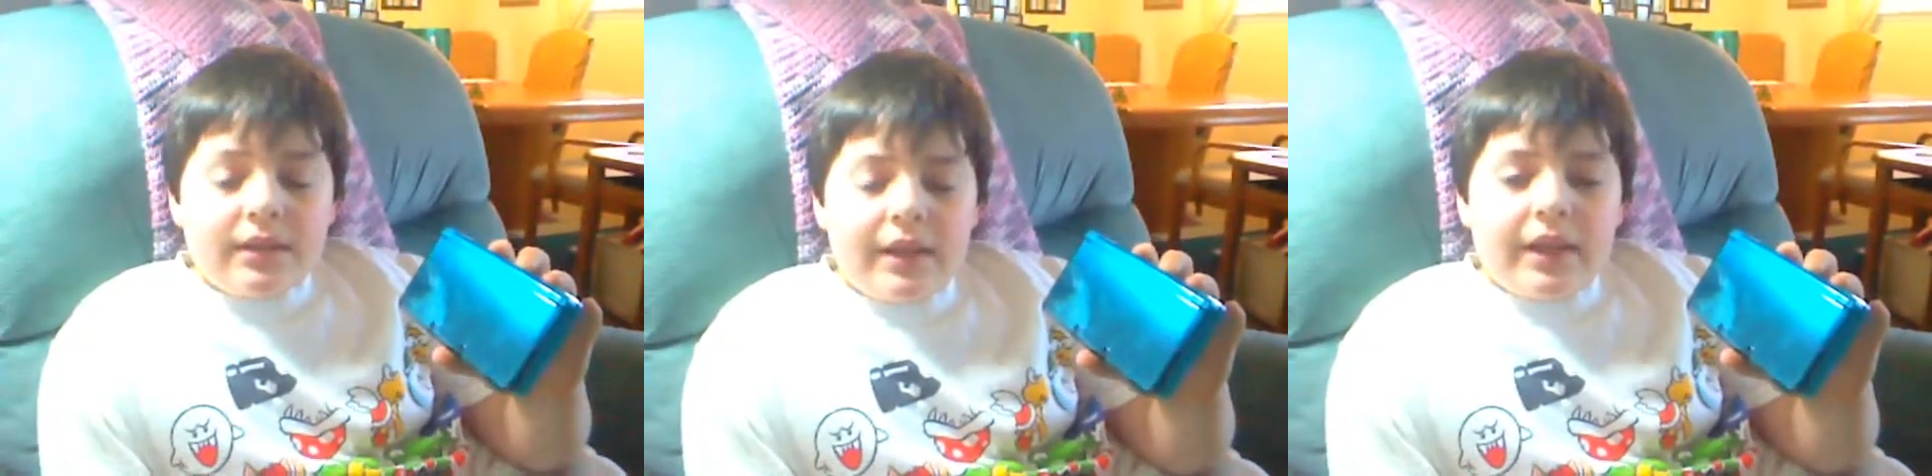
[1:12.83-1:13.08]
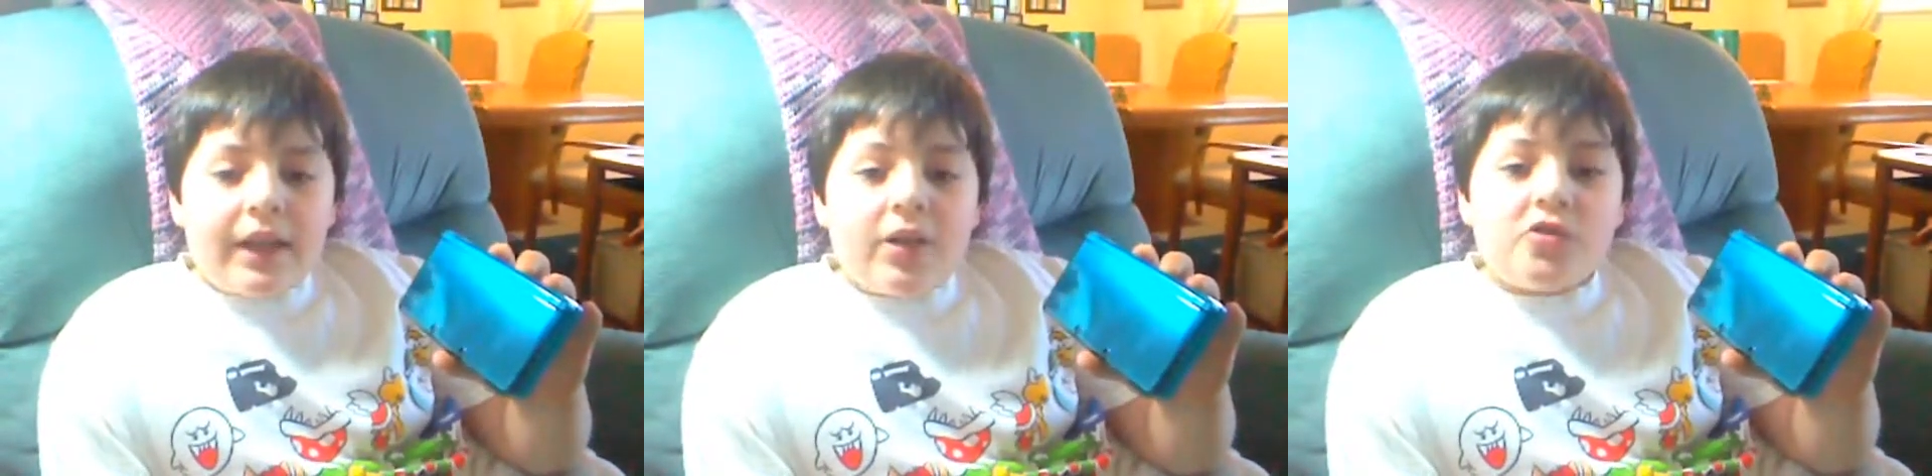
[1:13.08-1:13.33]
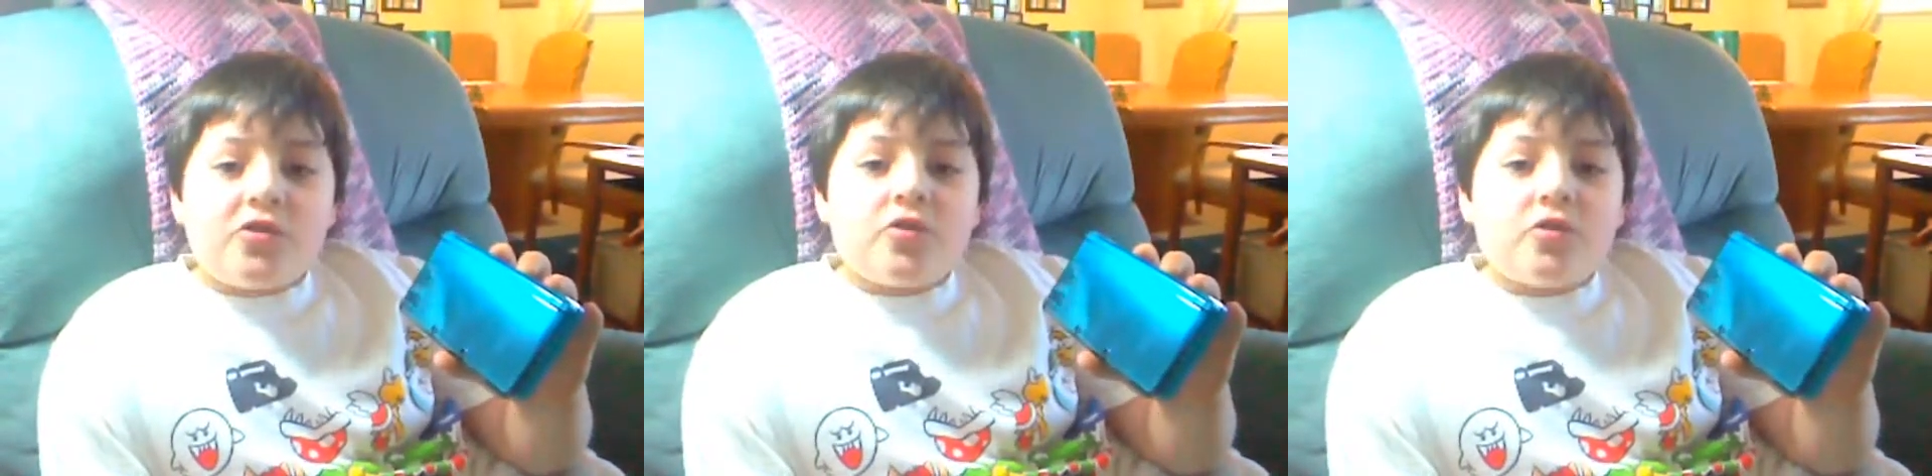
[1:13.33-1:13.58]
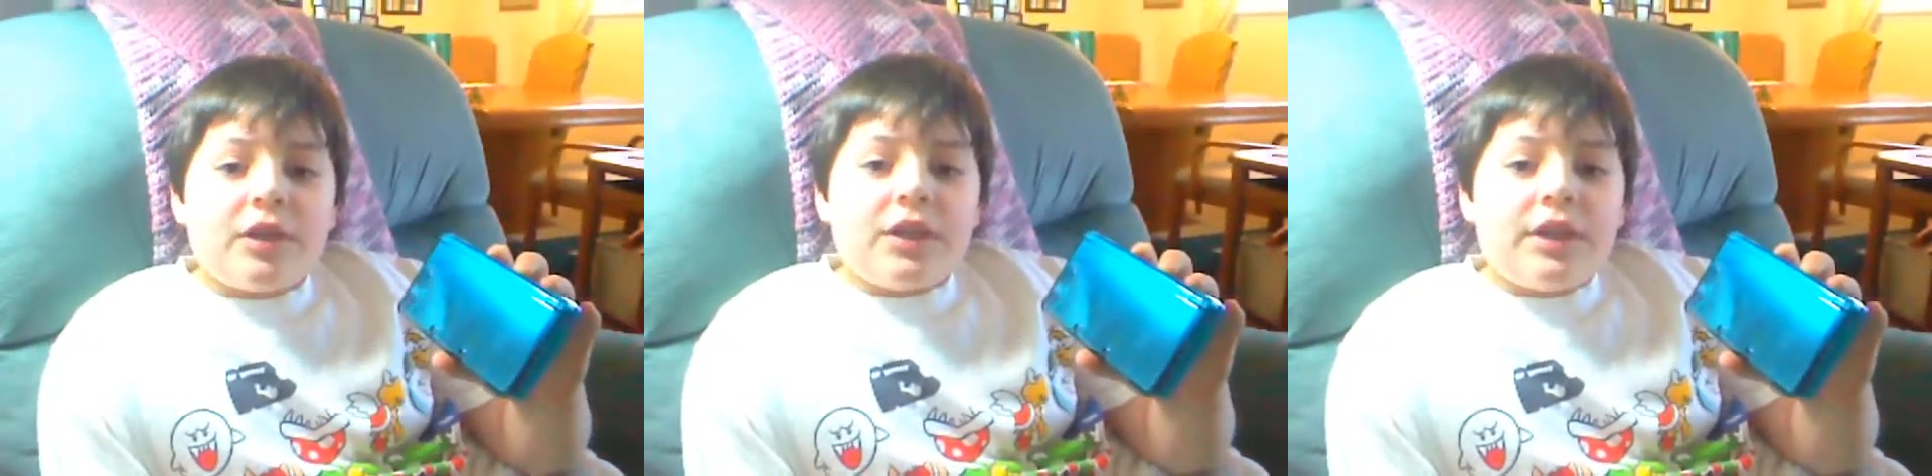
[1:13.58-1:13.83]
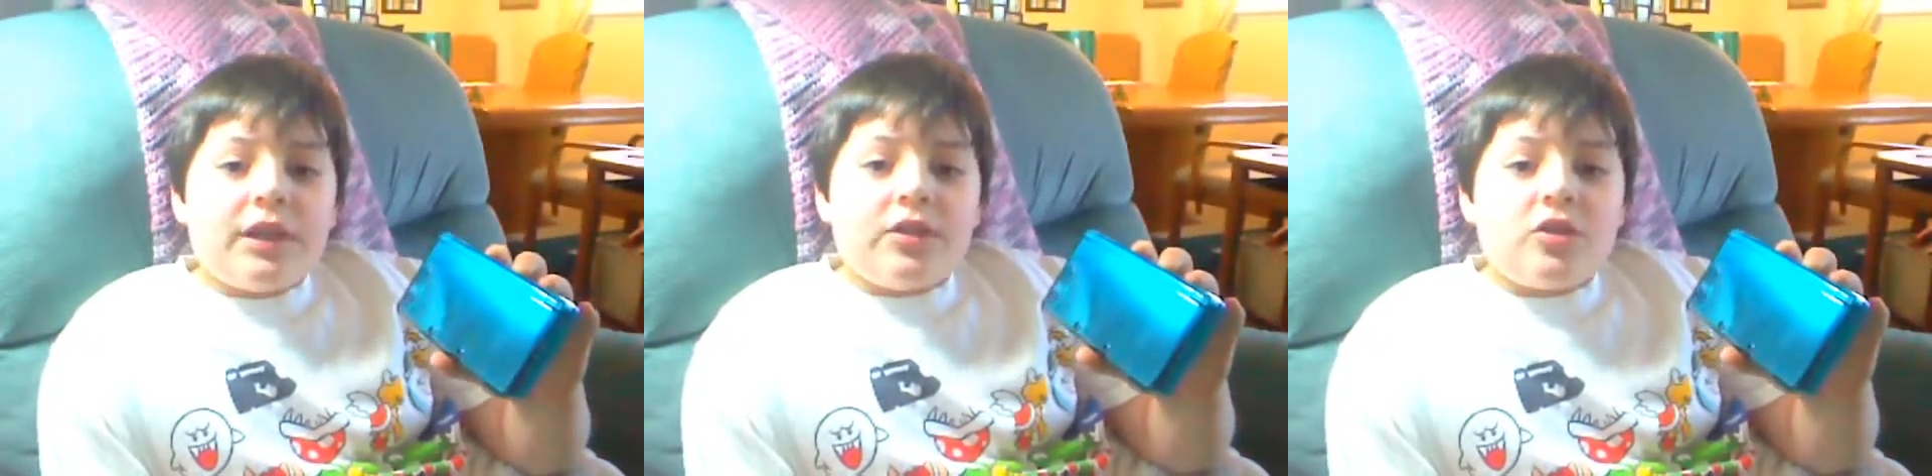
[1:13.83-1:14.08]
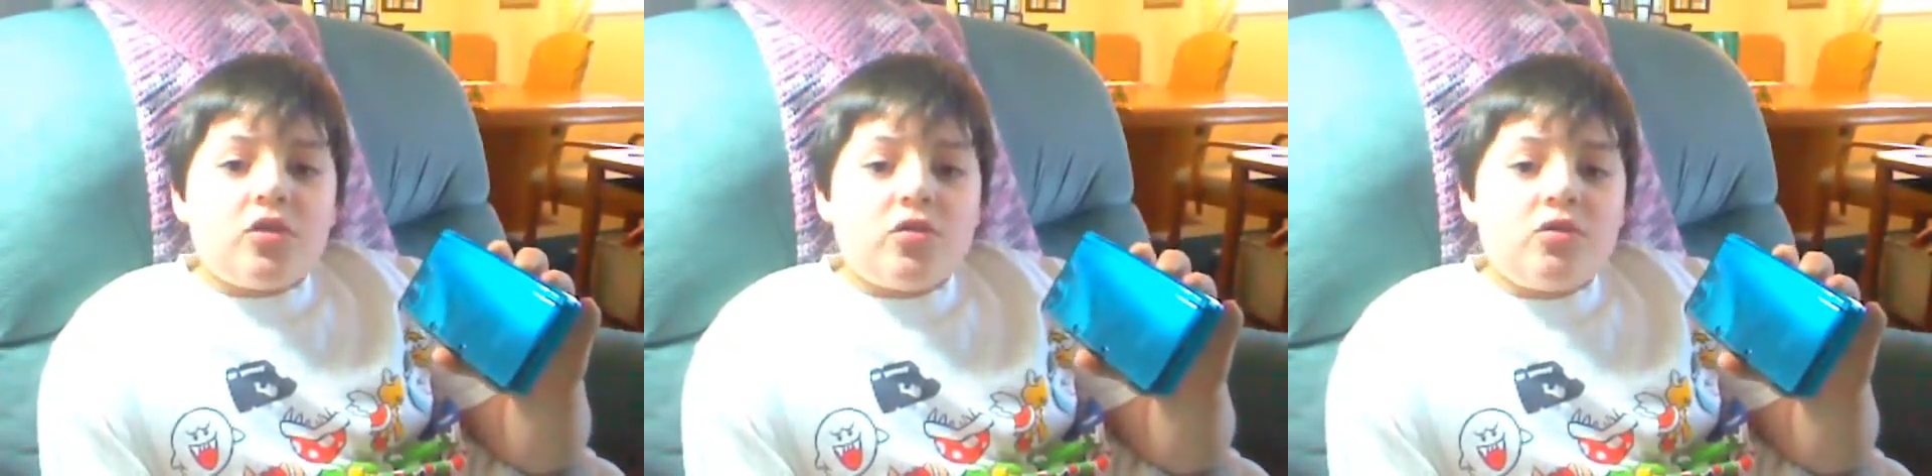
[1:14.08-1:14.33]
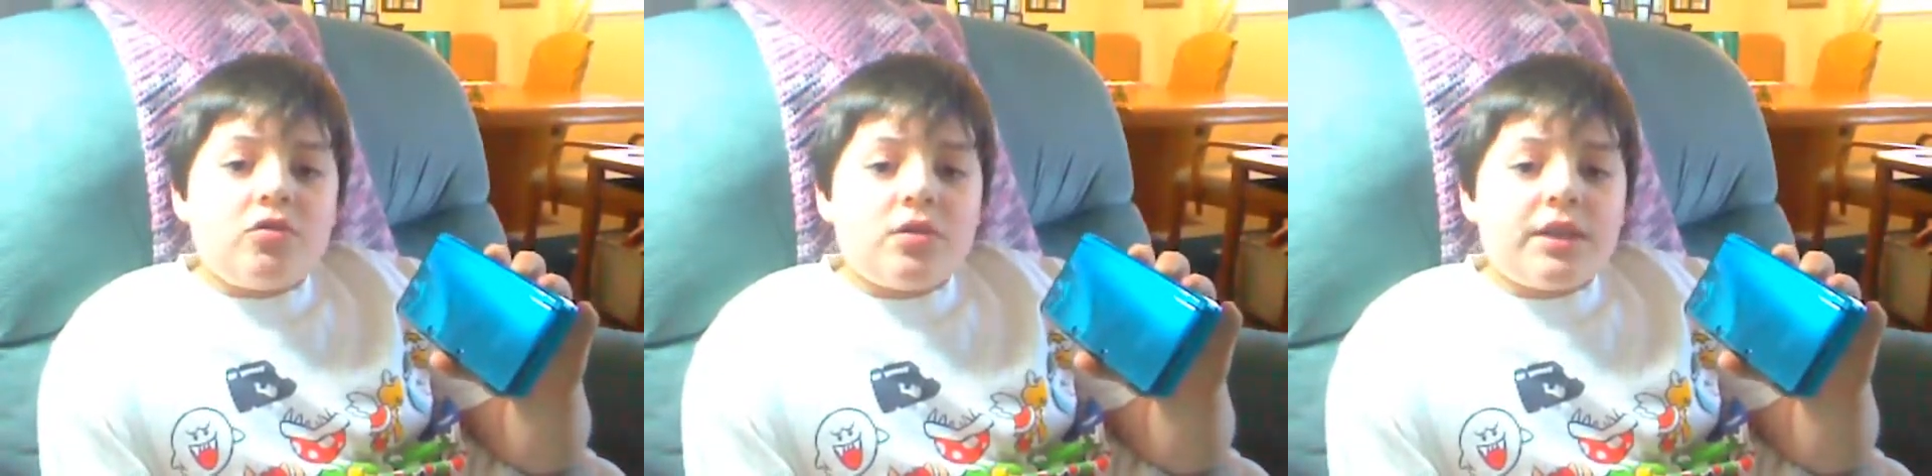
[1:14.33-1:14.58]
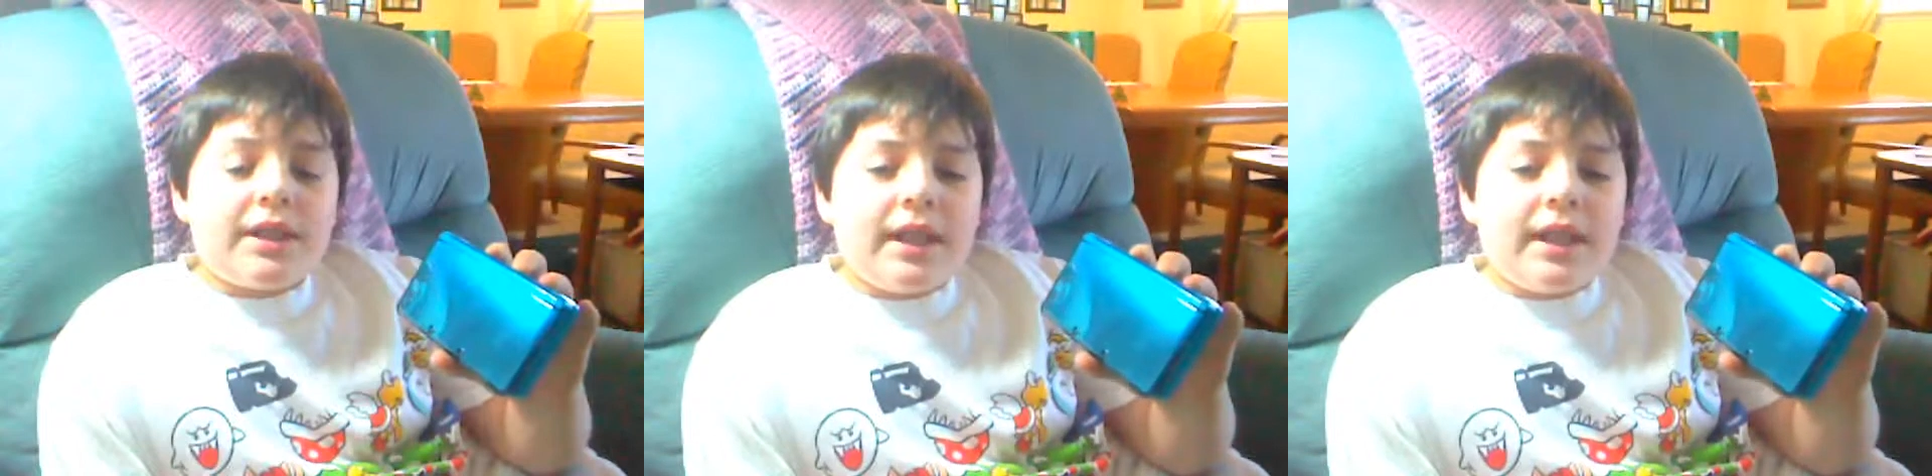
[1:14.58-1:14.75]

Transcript: and I also traded in 2